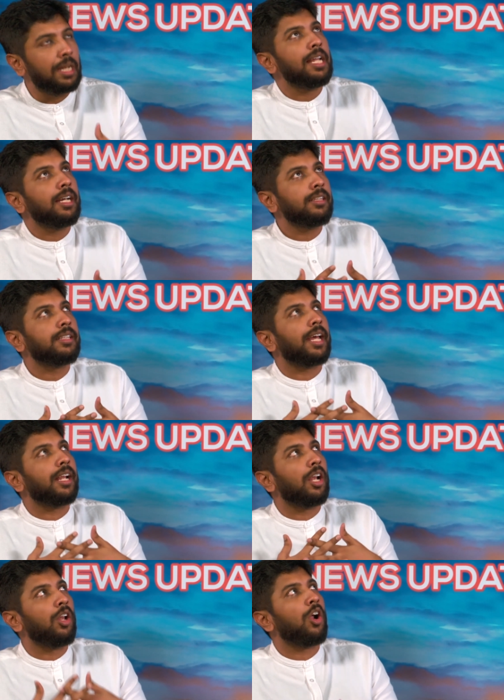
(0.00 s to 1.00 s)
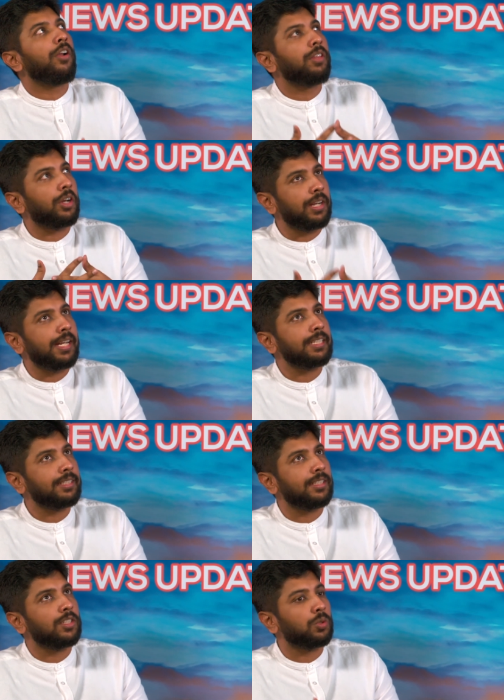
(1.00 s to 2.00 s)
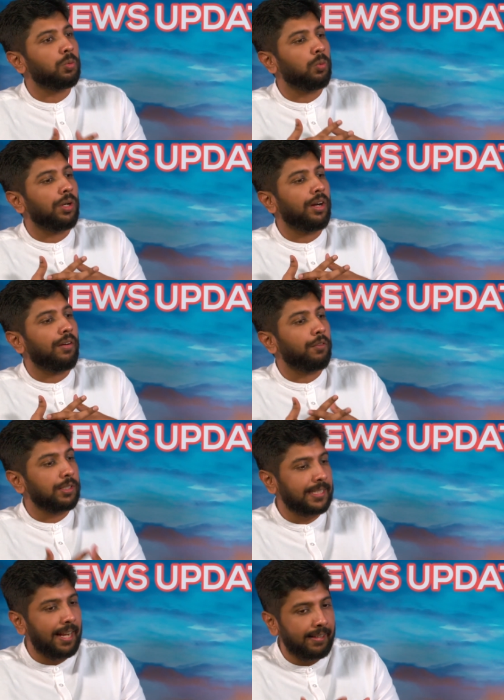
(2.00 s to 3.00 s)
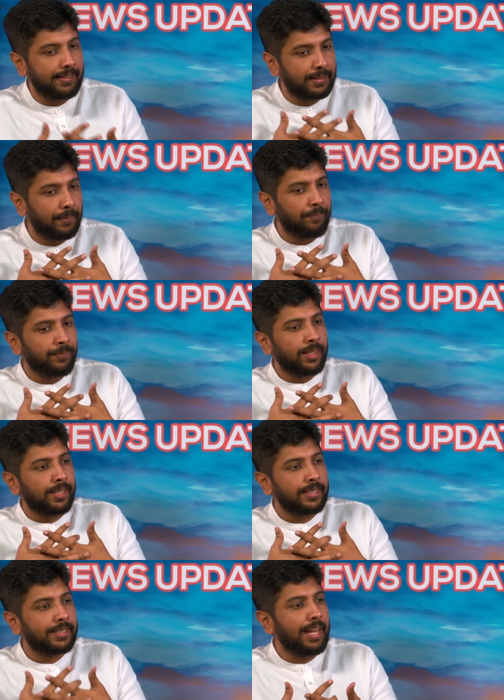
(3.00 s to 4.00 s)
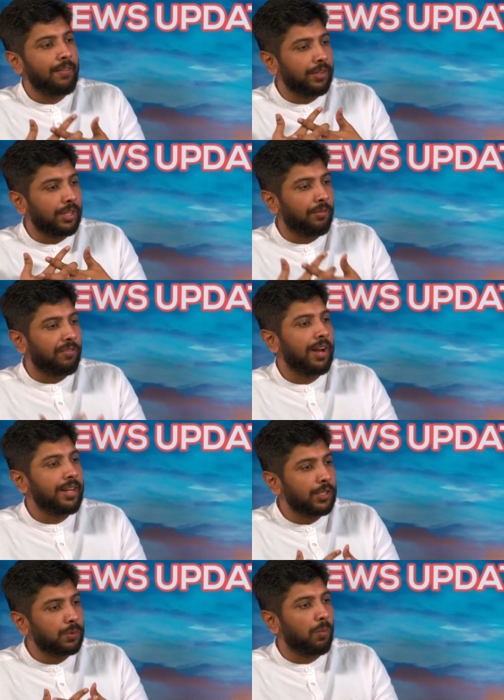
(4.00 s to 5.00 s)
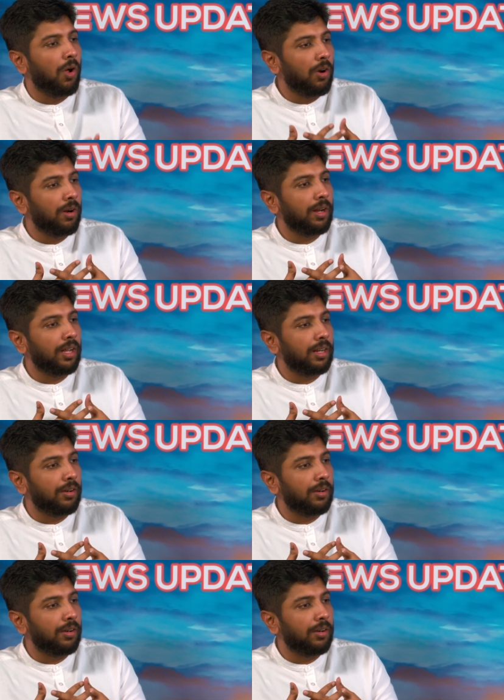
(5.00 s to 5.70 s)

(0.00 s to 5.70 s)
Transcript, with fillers: we learned that a lot of the contestants were, for starters, set with a very small